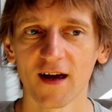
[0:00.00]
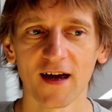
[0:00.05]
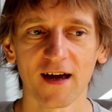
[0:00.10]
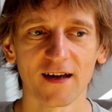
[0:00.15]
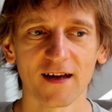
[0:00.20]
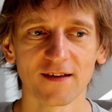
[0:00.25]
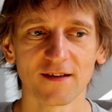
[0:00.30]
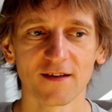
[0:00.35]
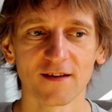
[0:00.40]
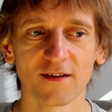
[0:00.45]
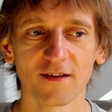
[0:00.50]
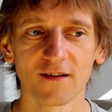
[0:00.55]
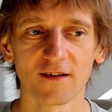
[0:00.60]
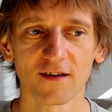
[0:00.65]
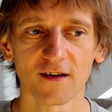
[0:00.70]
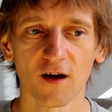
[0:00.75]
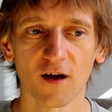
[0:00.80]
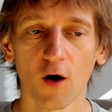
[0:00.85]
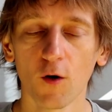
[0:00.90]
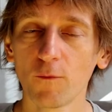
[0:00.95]
and
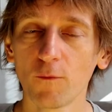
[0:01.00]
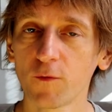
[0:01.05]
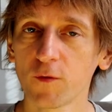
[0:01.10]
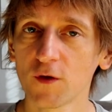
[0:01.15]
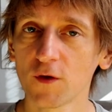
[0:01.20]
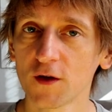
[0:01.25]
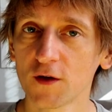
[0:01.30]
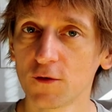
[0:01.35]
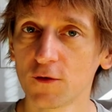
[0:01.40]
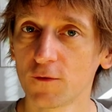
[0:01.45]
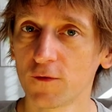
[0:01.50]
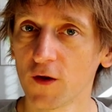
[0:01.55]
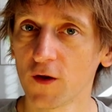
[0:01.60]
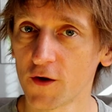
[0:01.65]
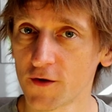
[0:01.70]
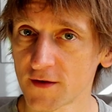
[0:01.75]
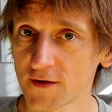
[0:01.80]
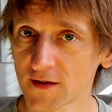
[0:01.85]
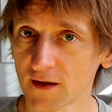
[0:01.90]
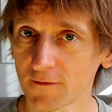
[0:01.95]
hopefully you've
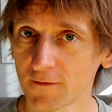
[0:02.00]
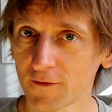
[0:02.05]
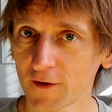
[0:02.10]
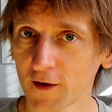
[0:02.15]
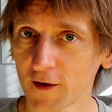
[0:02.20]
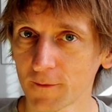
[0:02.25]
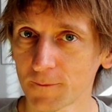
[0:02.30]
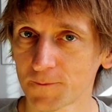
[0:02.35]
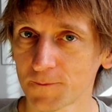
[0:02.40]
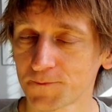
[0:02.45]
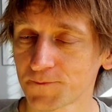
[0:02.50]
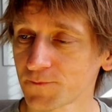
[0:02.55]
learned something.